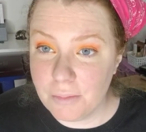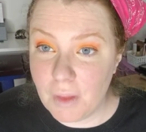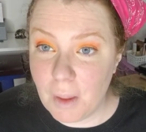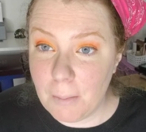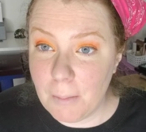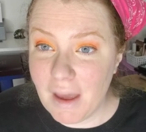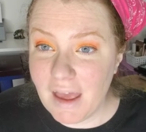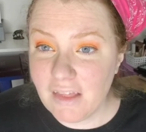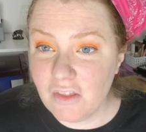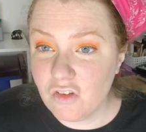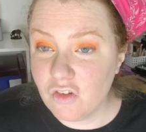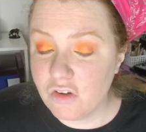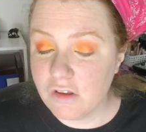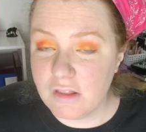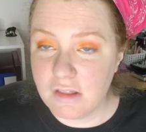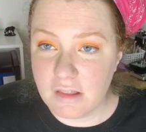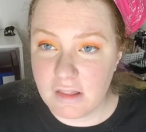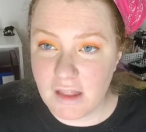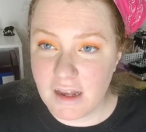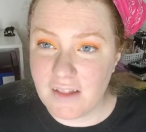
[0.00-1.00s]
master has
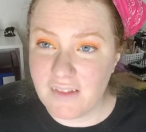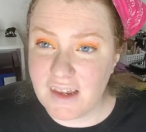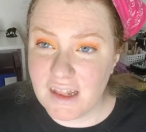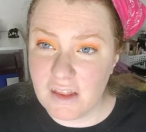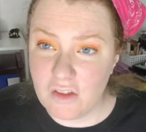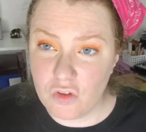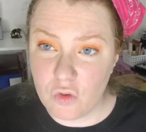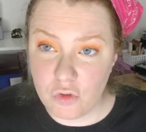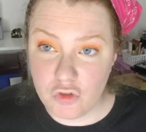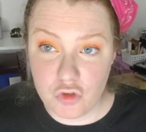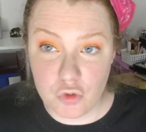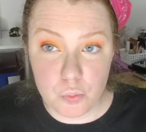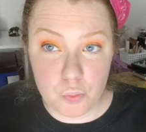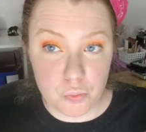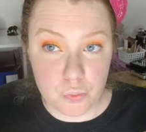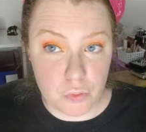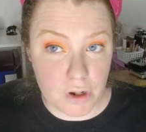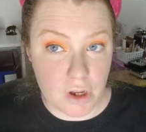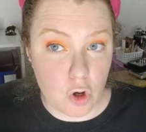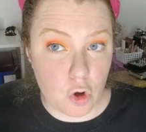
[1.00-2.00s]
decided that he's going to bring